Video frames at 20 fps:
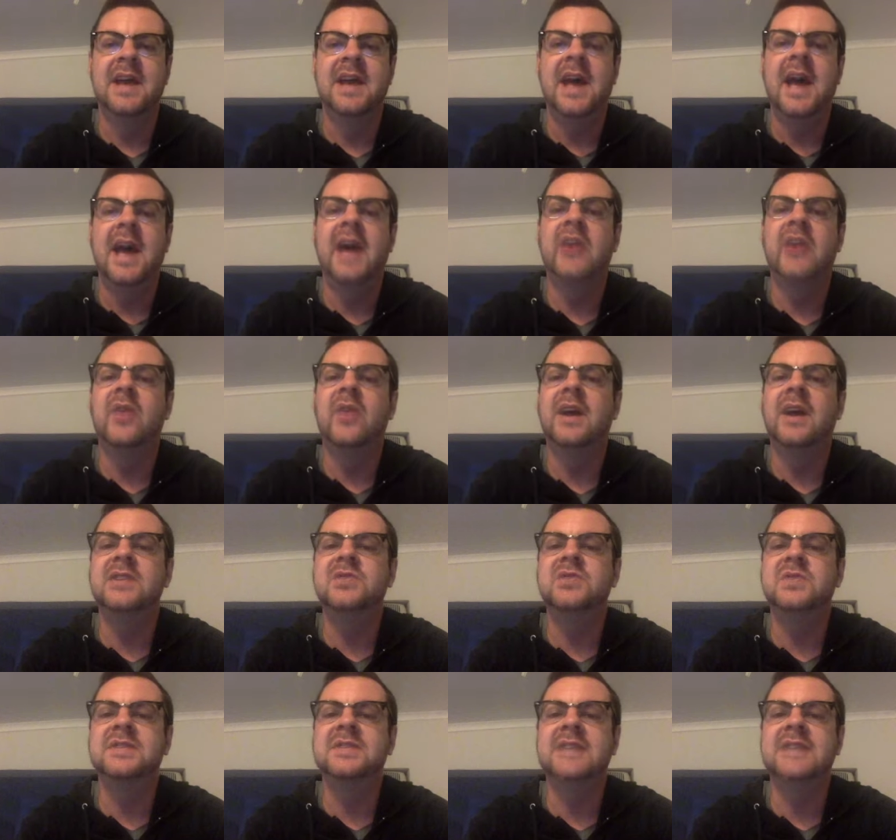Anchorites
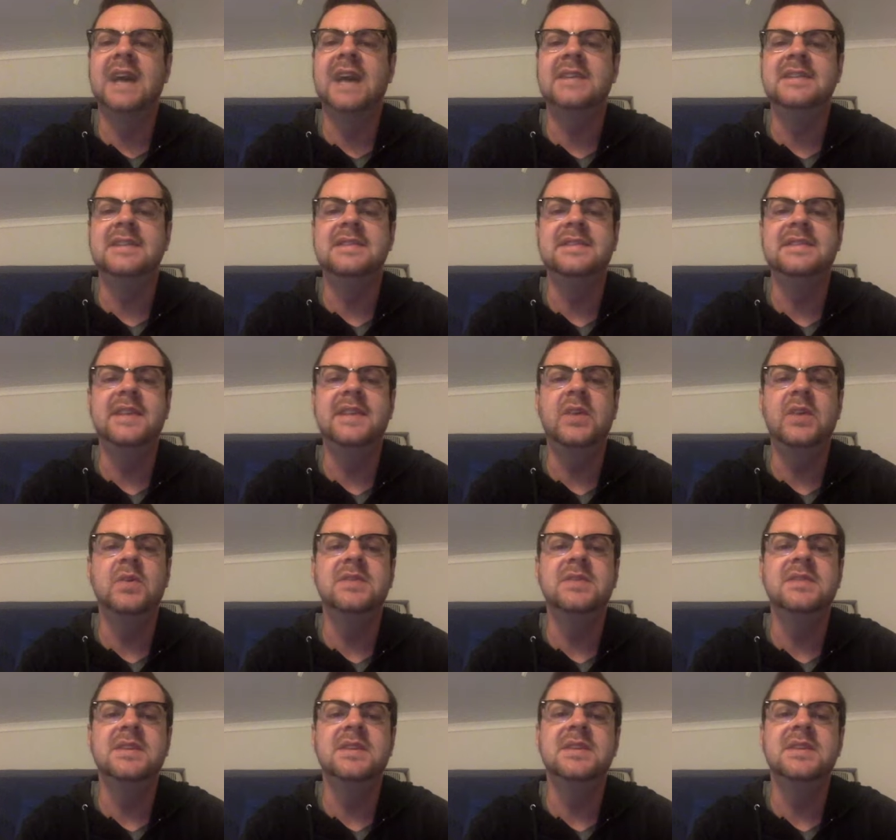recited
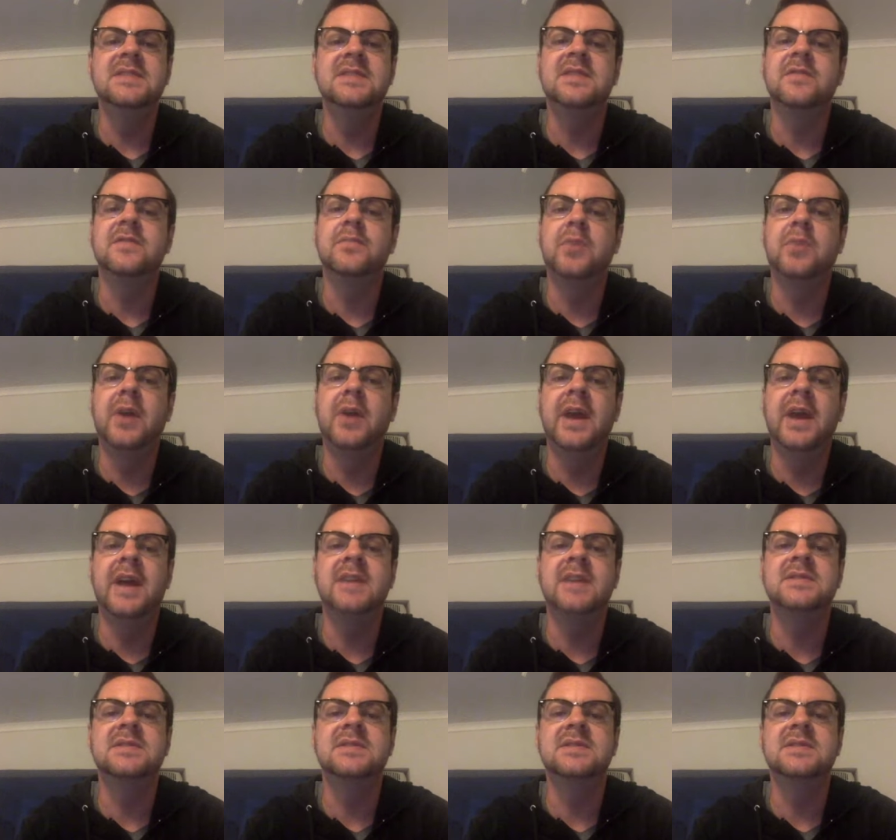sequences of
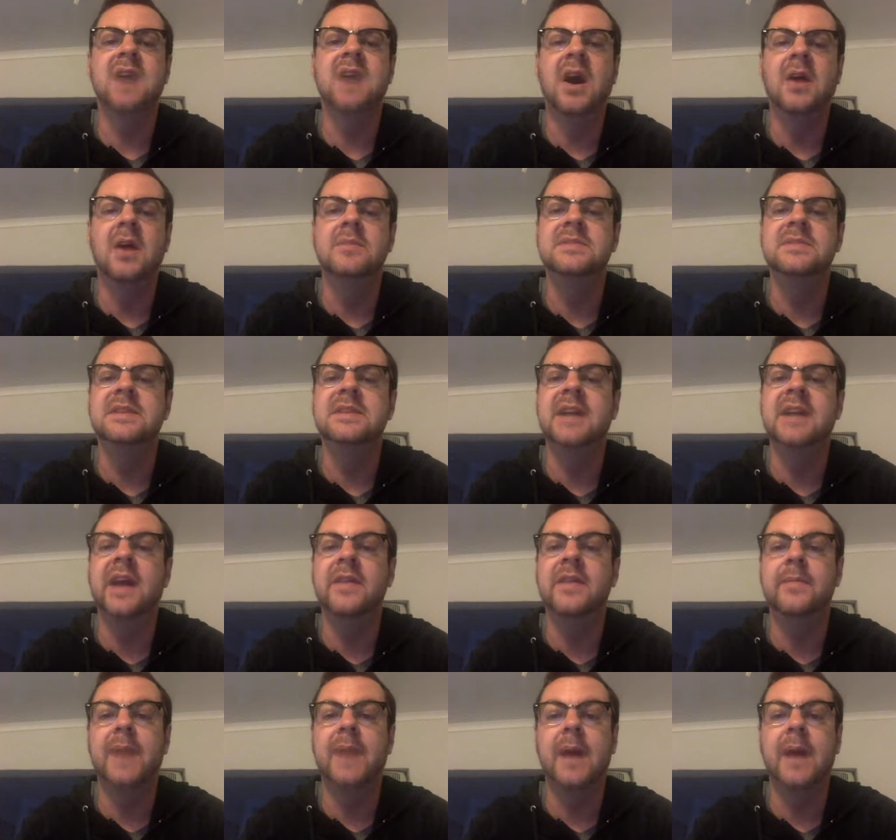prayers, psalms, and other
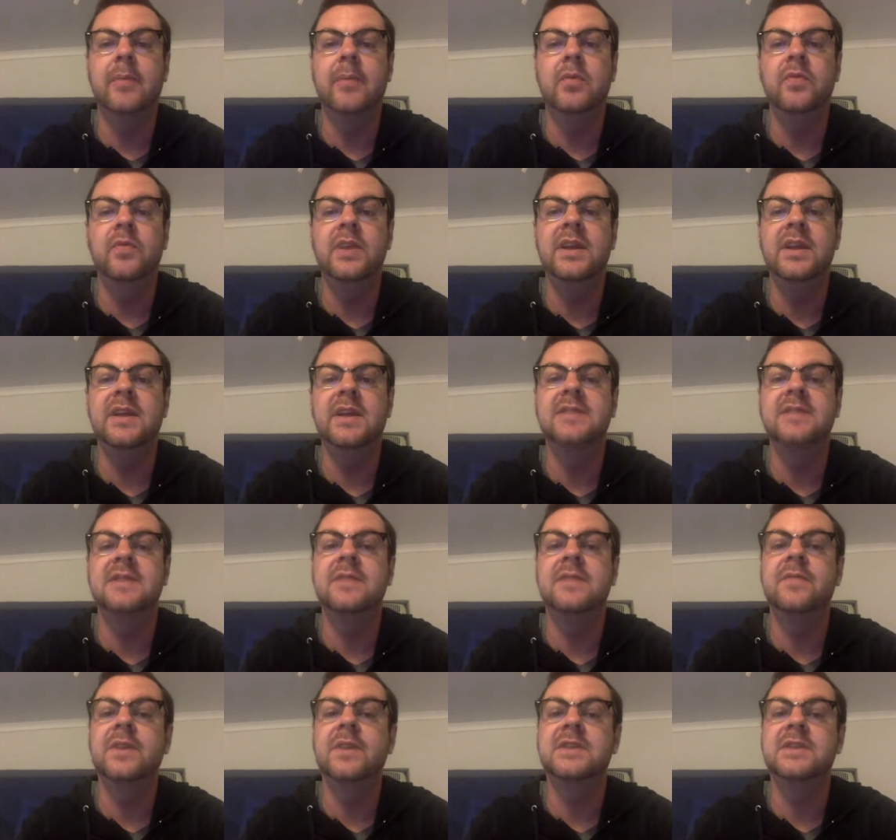Bible readings at
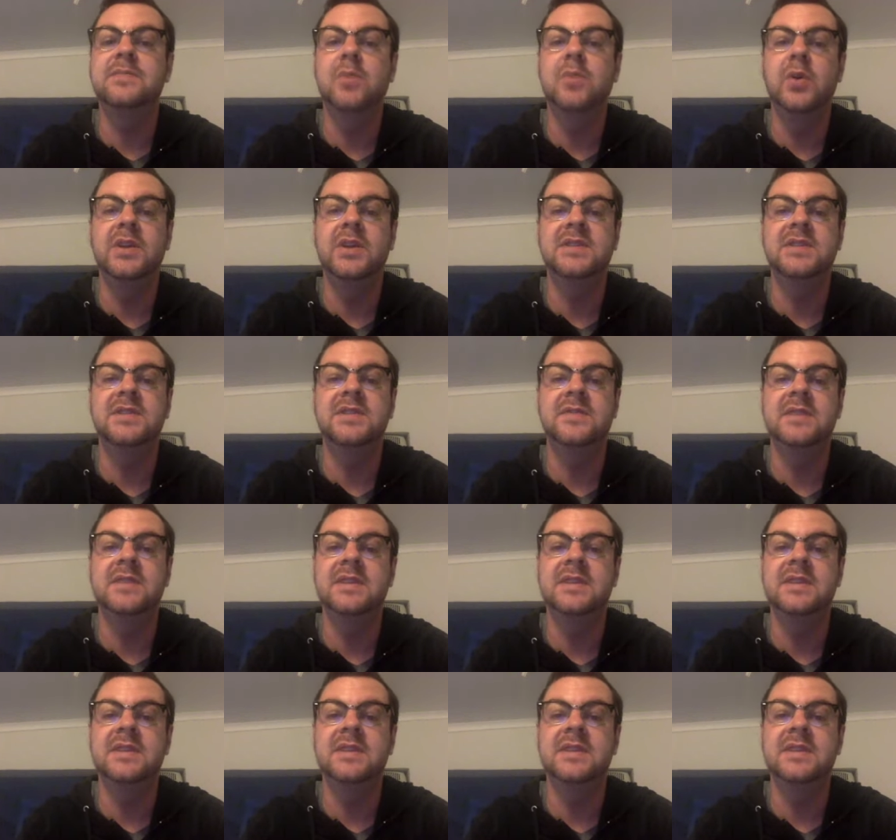fixed points of the